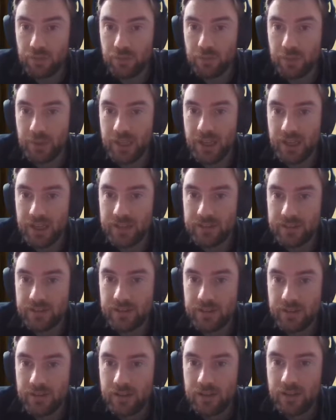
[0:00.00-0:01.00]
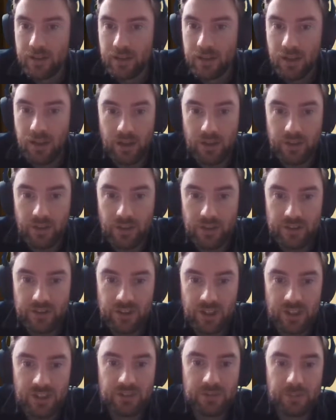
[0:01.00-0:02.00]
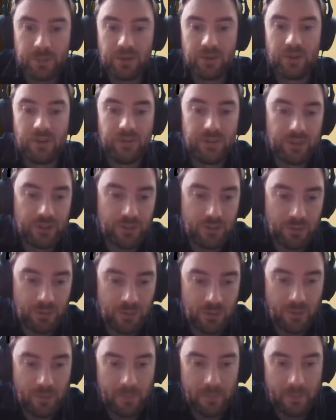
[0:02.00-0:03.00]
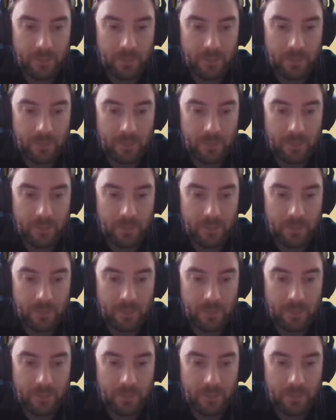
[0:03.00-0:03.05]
that we had. Another Jade Spirit for sure.